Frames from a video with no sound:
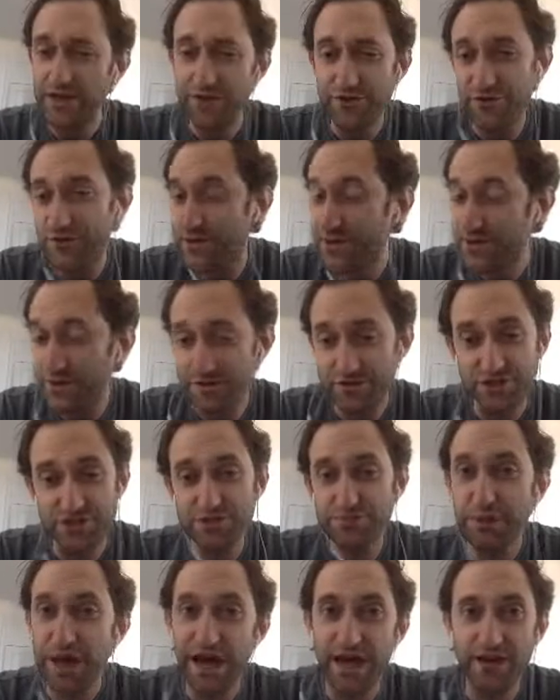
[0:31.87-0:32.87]
You can
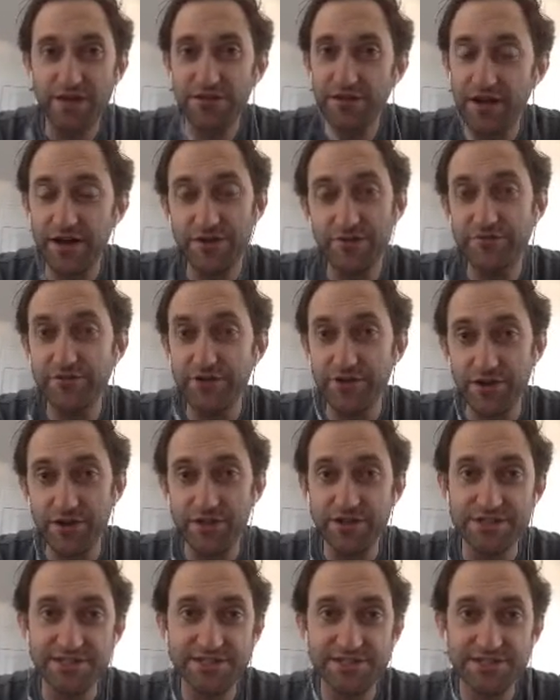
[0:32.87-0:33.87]
just pack a lot of good
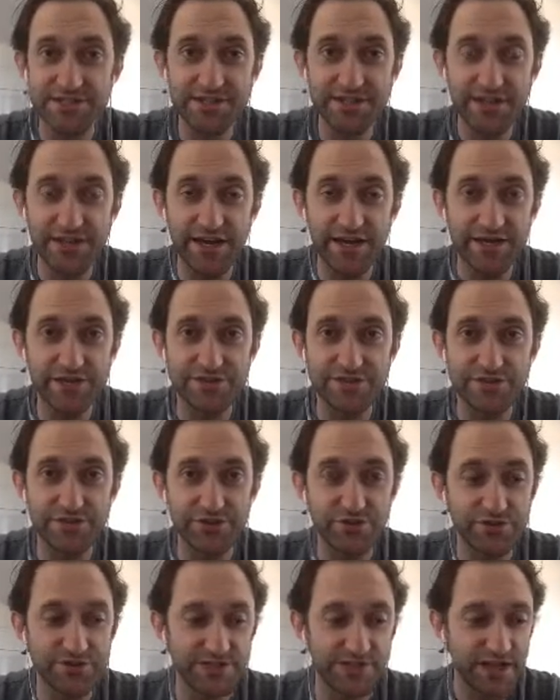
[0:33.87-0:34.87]
answers to that
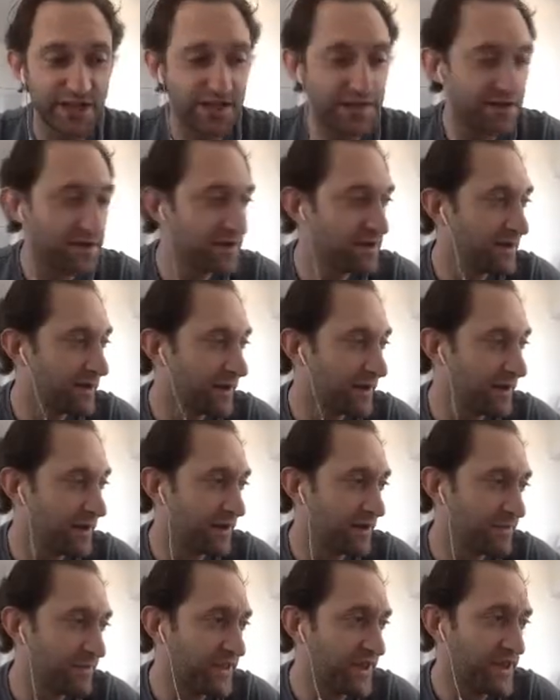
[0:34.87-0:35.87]
into your deck.
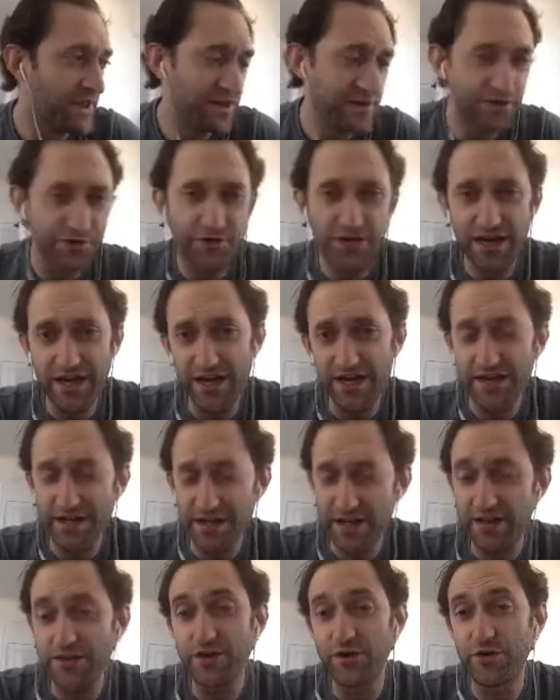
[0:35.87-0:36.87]
You can
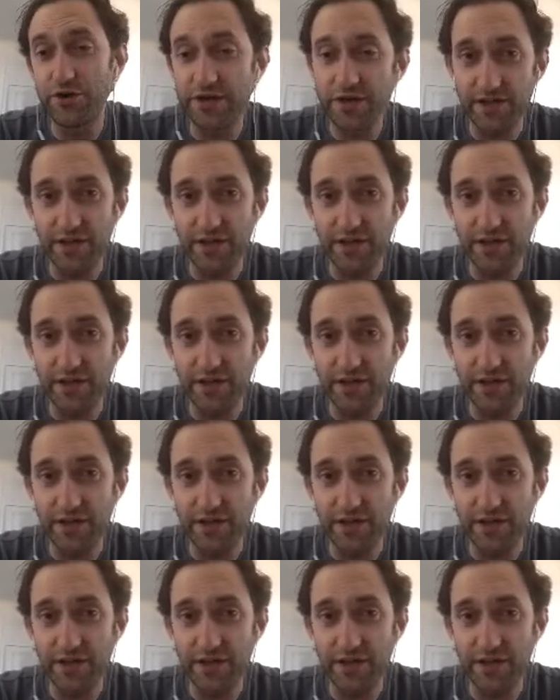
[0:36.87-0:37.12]
get low on